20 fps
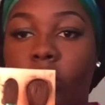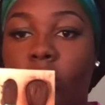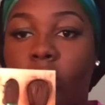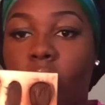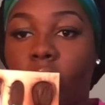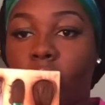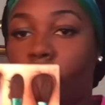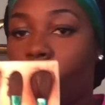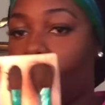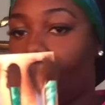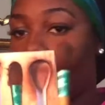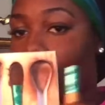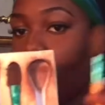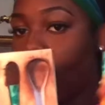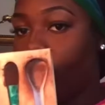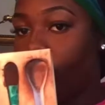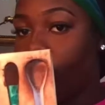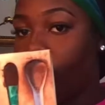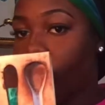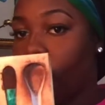Same
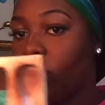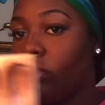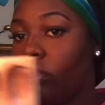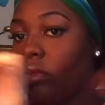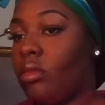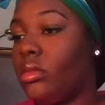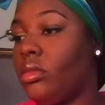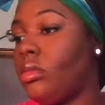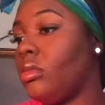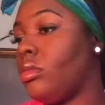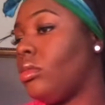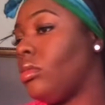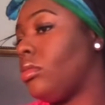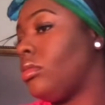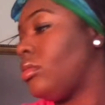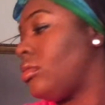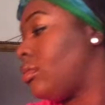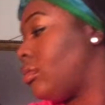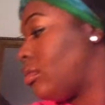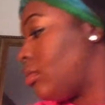palette, or
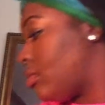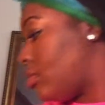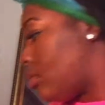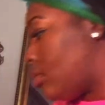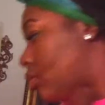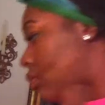same